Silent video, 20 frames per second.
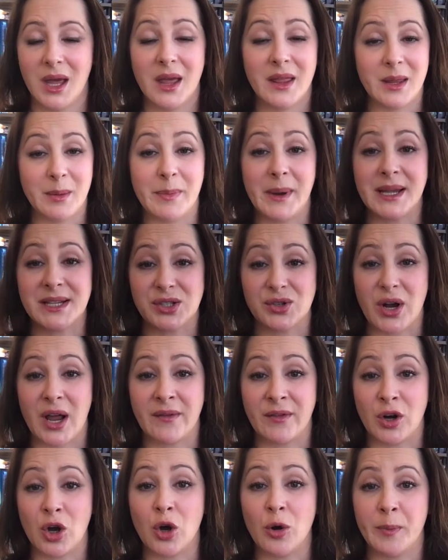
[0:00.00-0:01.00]
The bus
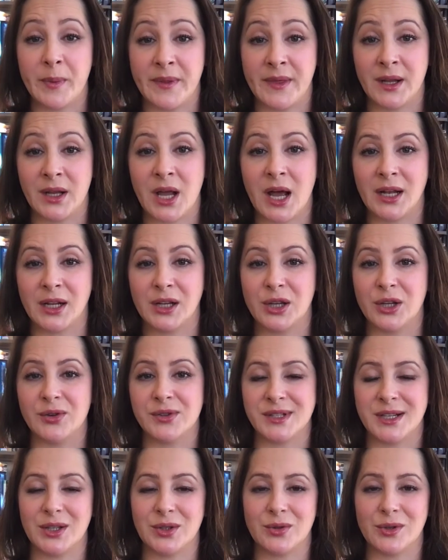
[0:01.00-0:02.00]
driver opened the
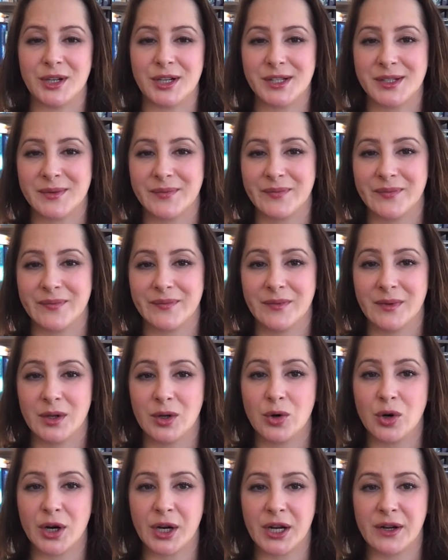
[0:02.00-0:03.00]
non-closing doors.
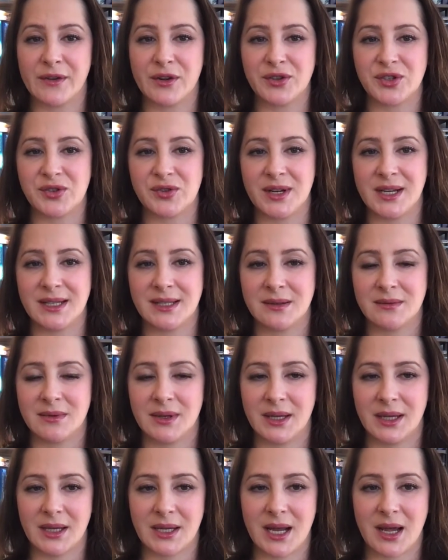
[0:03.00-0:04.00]
Gorkovo Street,
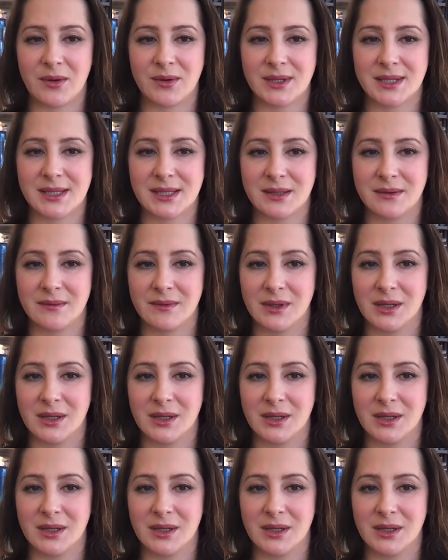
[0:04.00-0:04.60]
he announced.